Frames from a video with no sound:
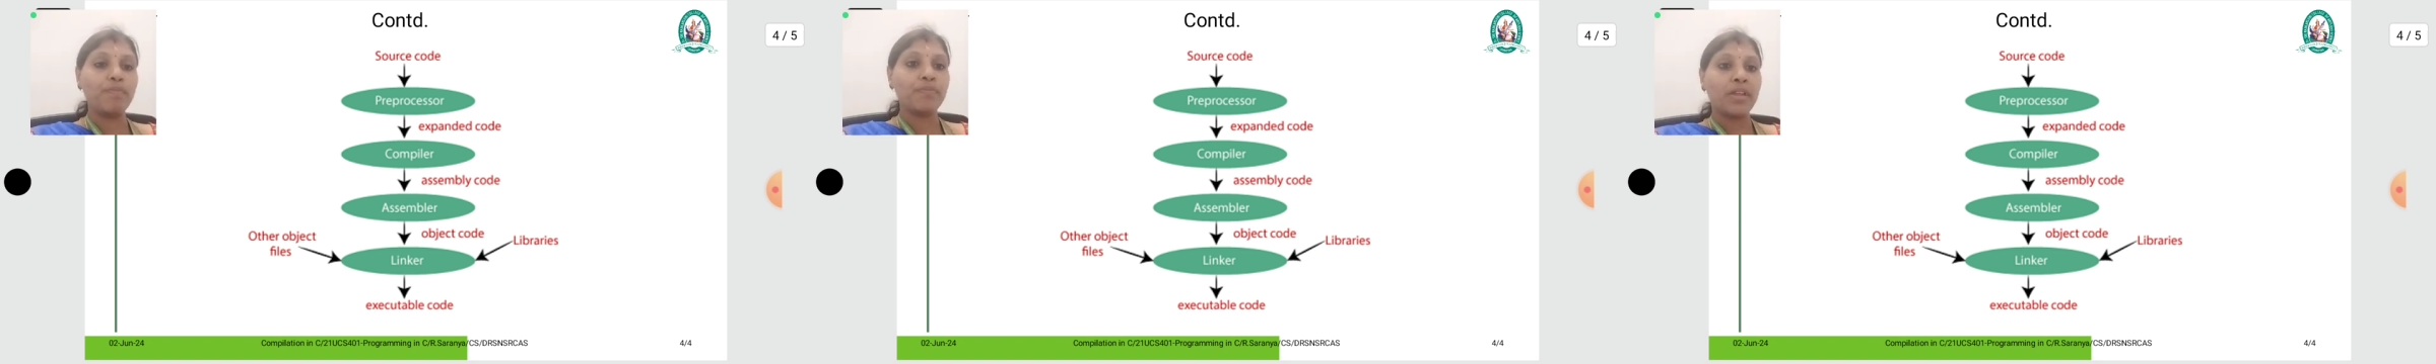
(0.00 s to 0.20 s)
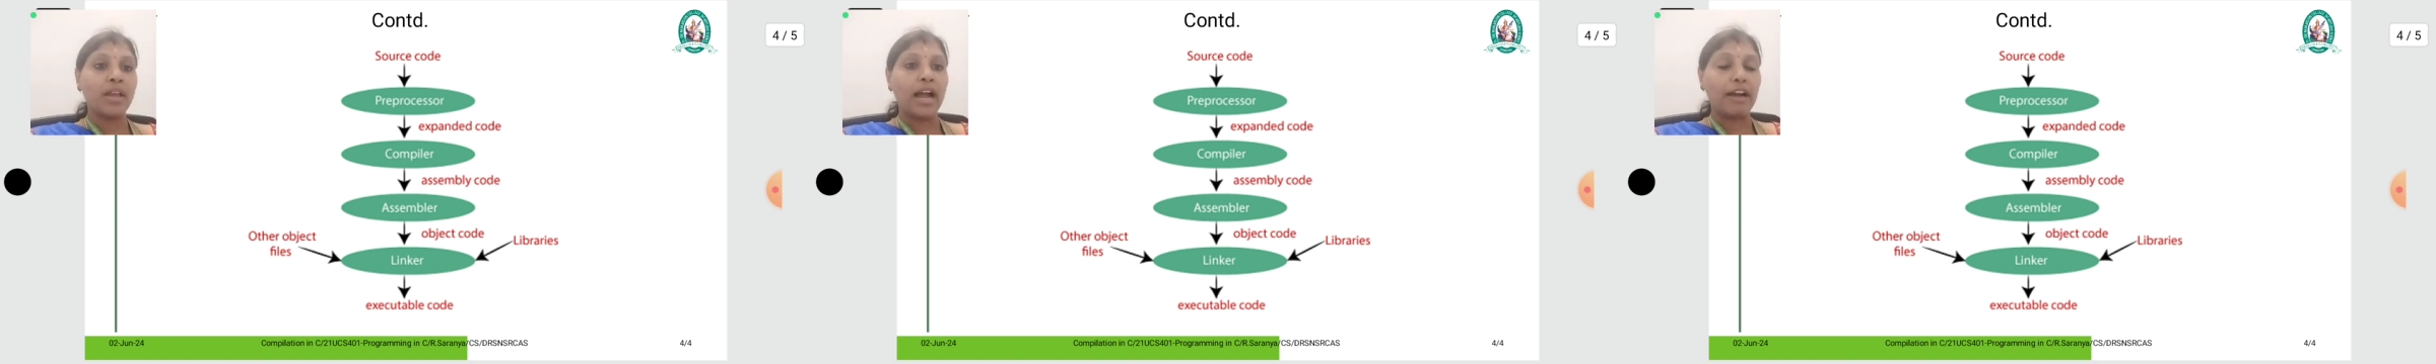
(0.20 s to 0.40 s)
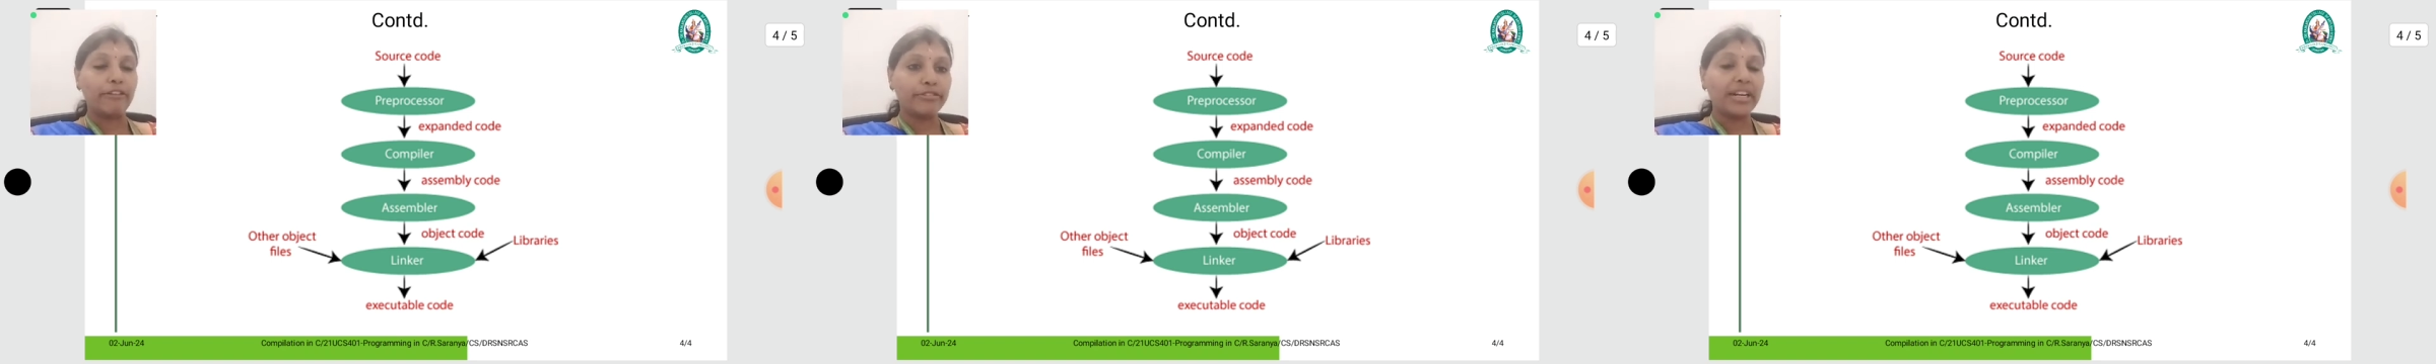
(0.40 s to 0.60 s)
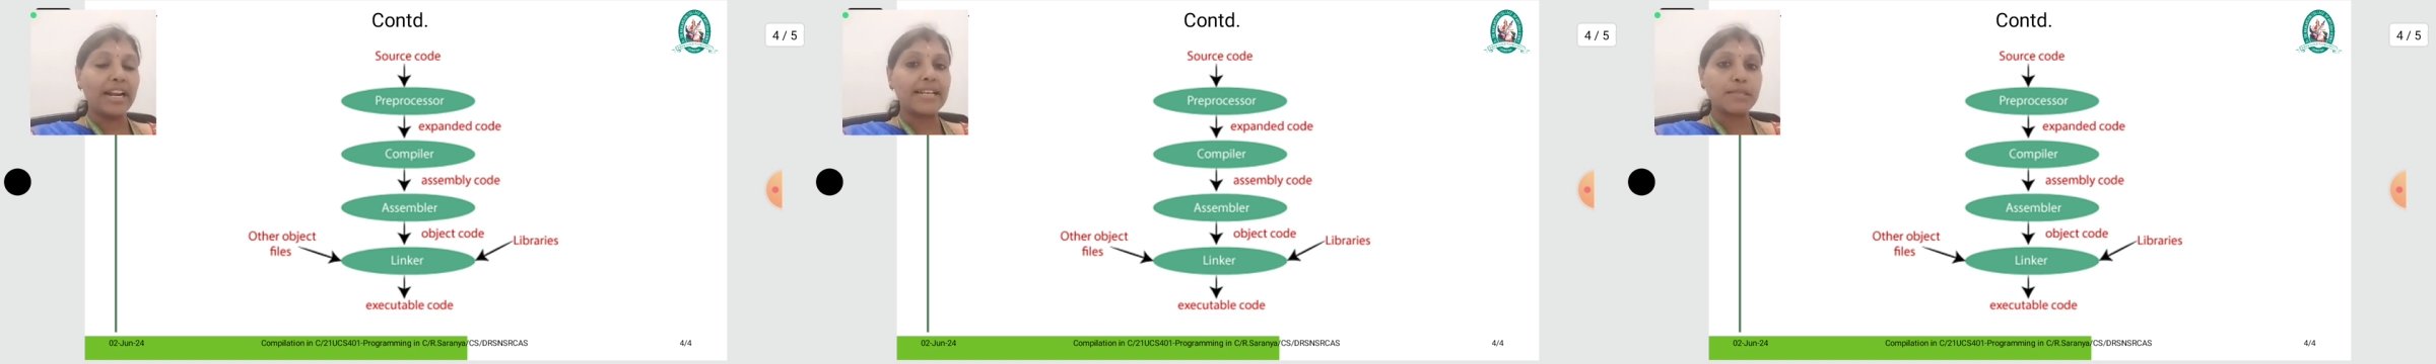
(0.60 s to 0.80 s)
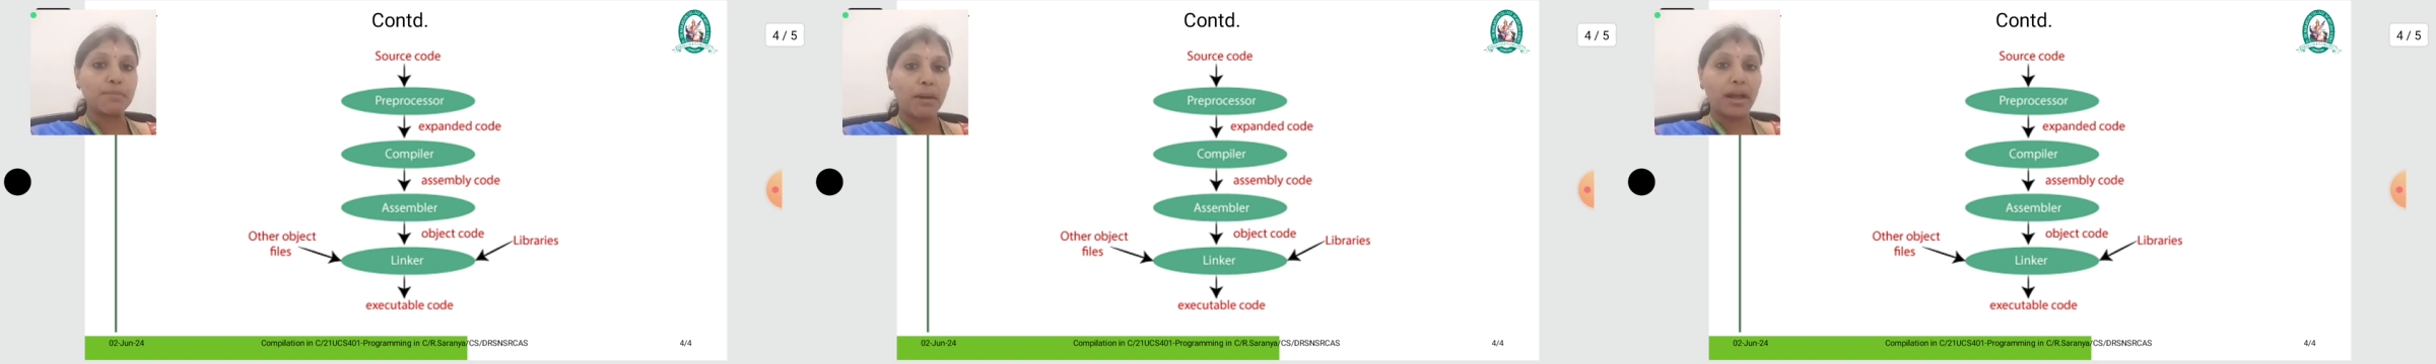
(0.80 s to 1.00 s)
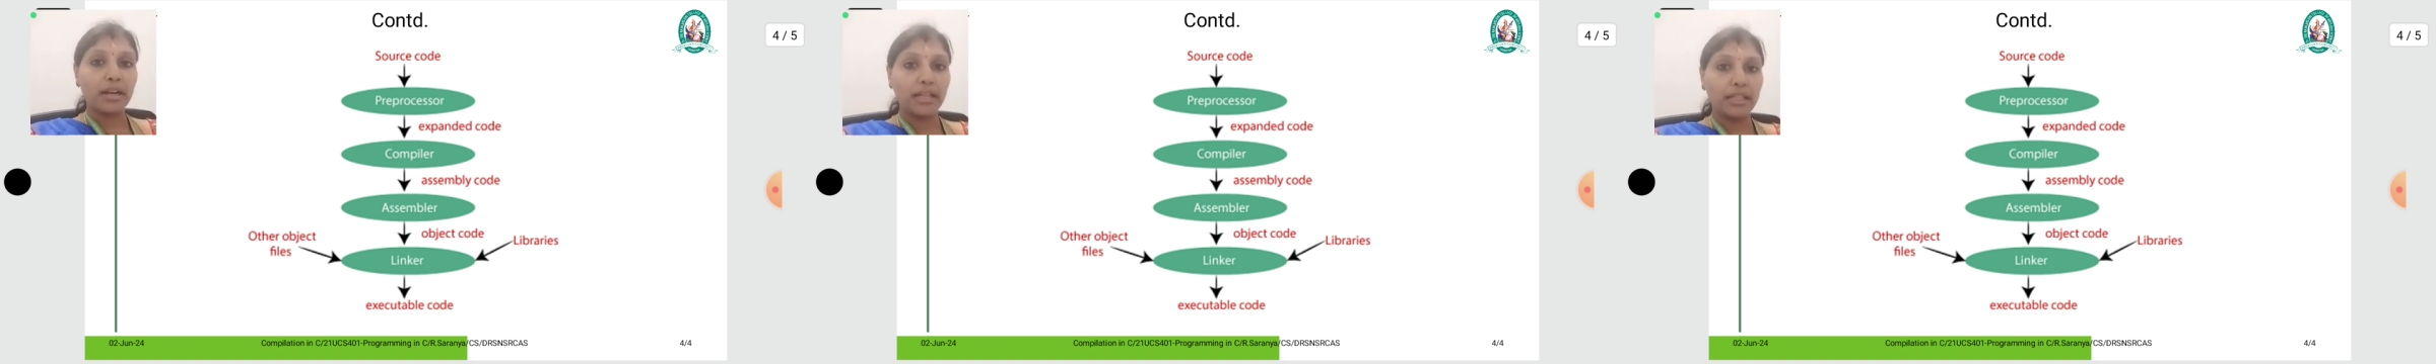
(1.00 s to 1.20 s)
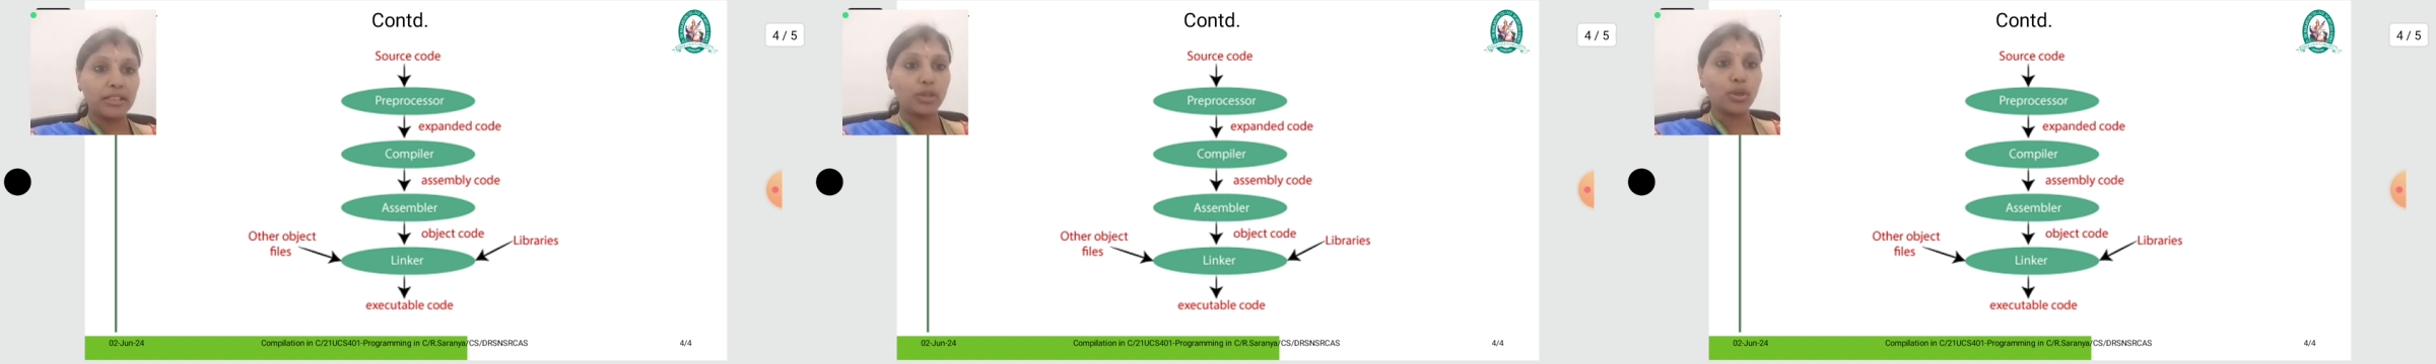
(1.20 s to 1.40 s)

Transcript: After expanding the